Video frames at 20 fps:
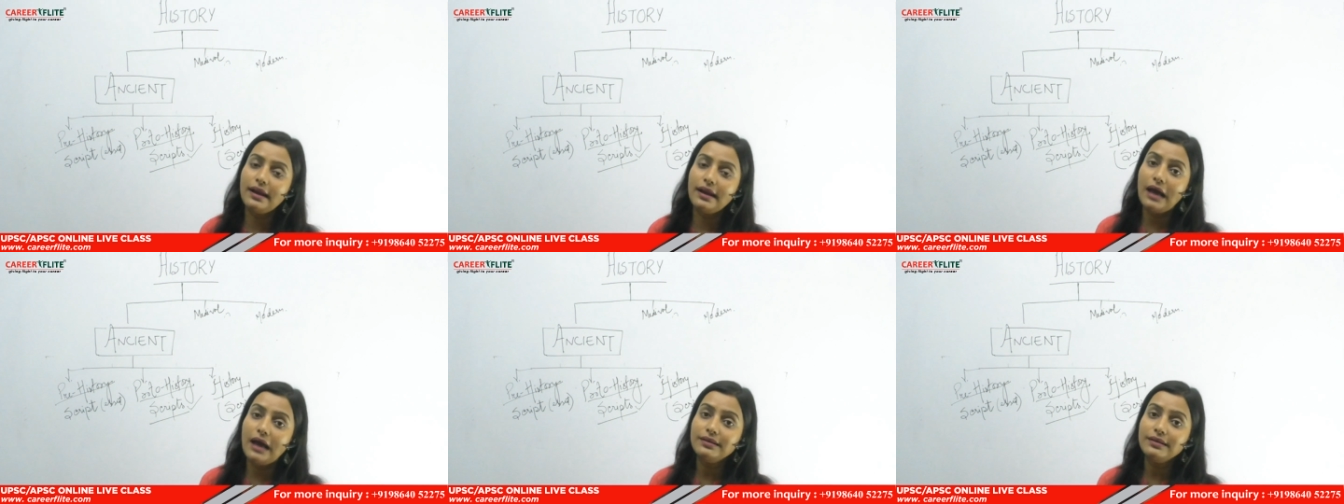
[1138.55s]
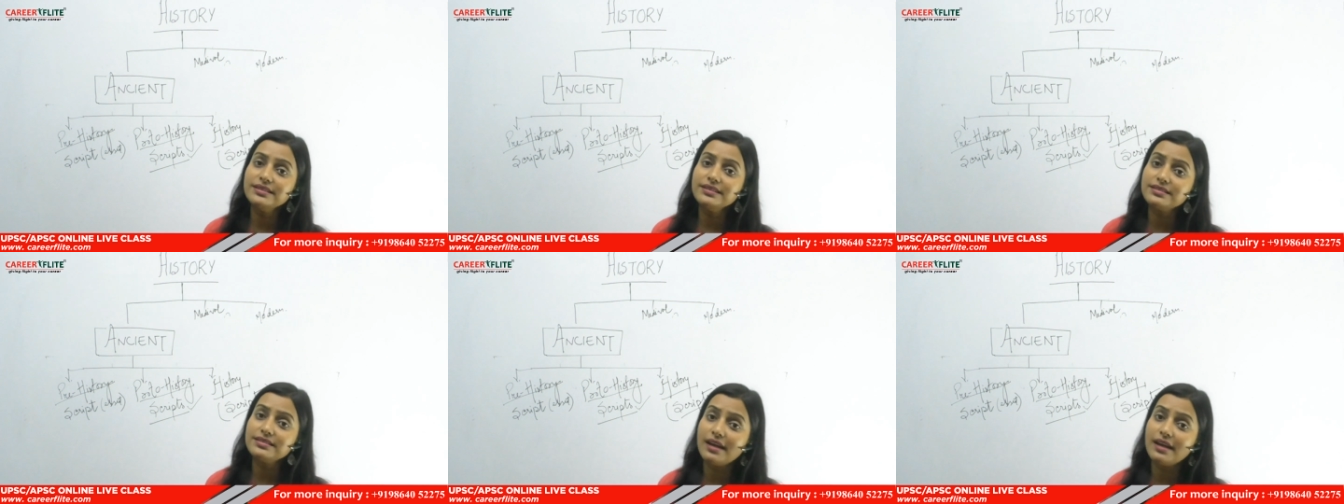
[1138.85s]

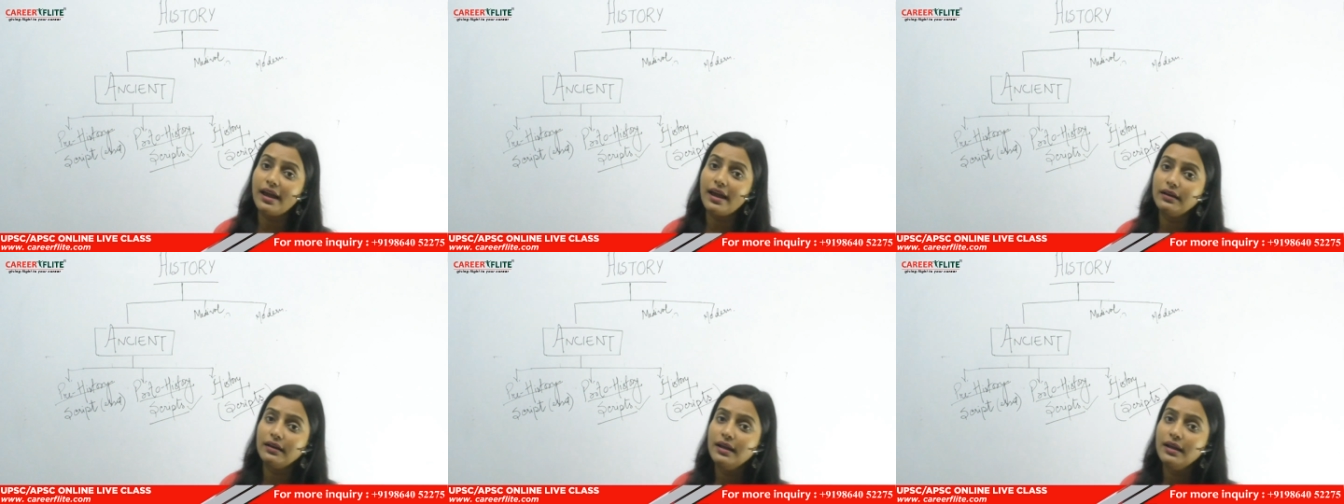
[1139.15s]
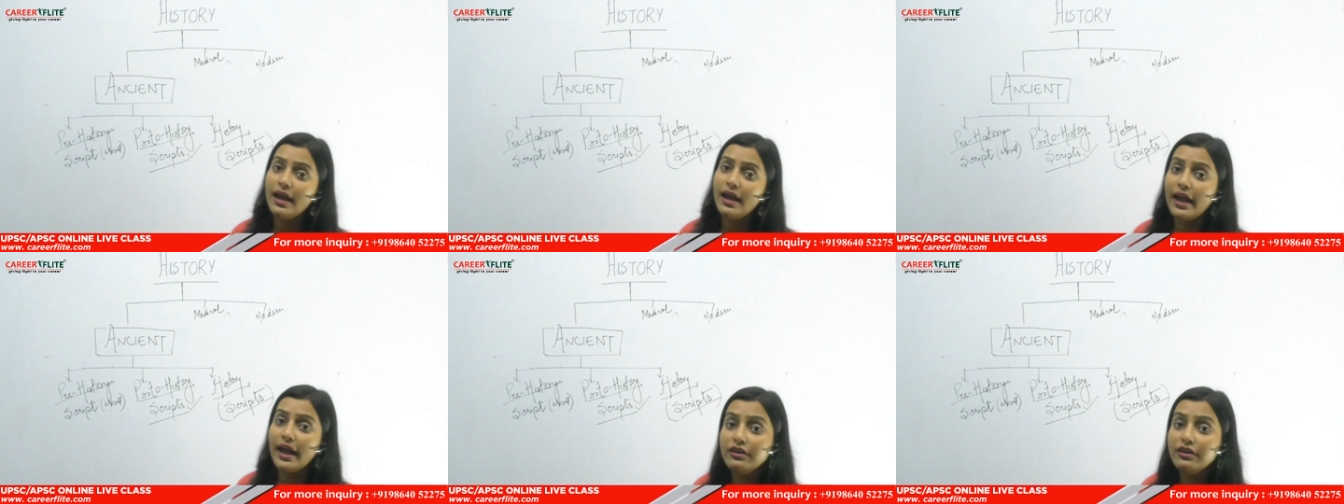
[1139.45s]
understand
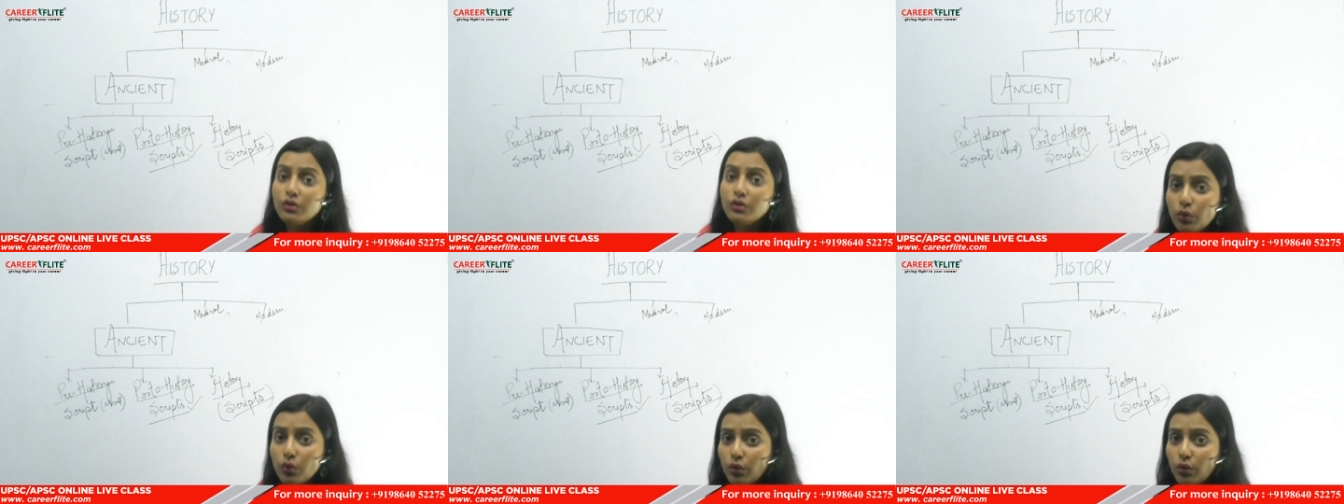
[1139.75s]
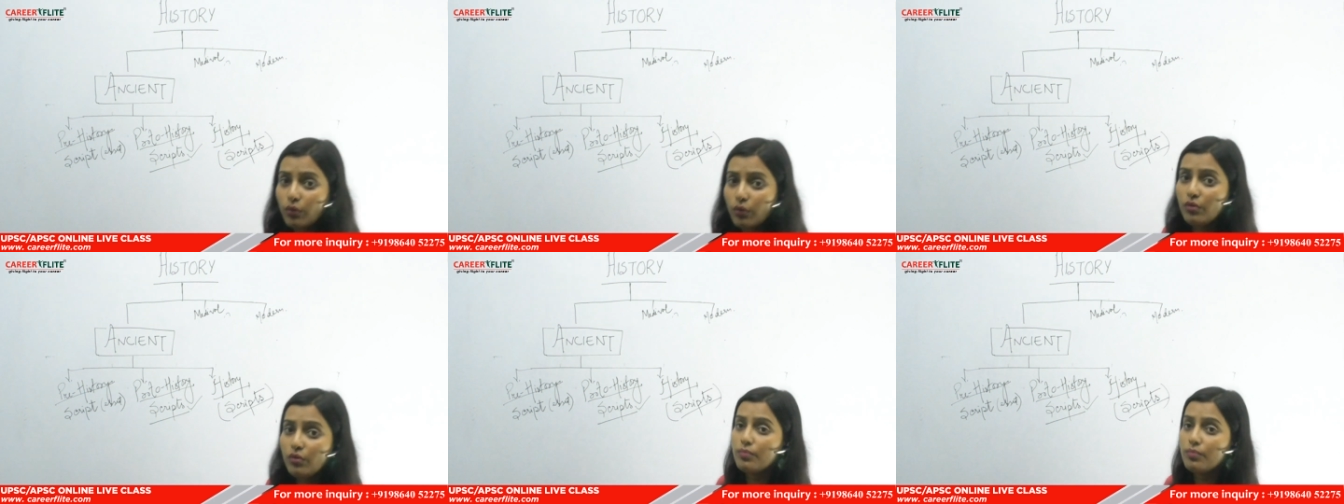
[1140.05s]
and
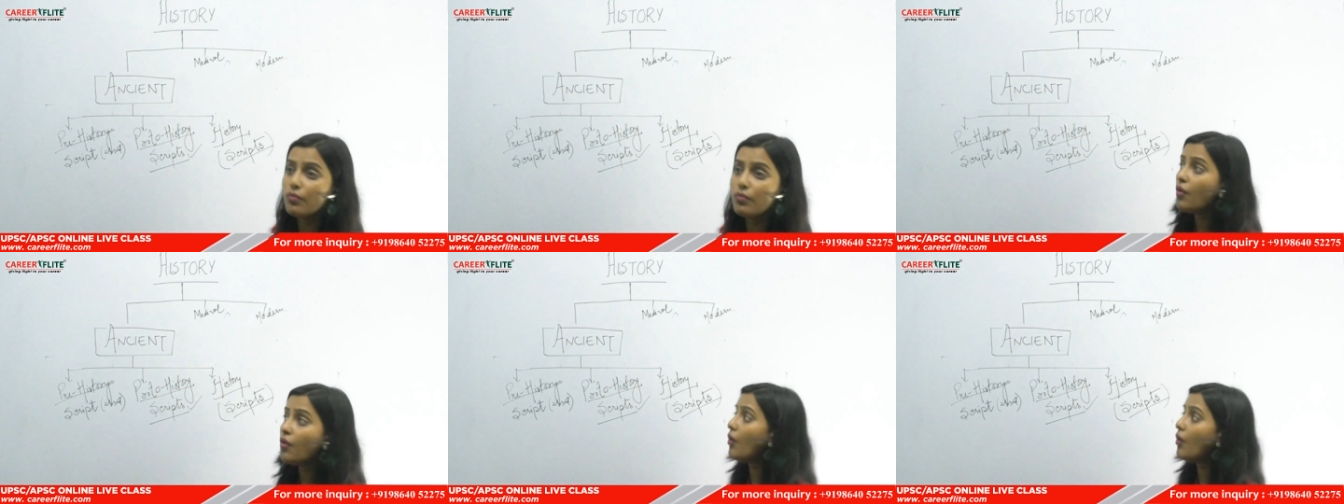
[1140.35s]
know more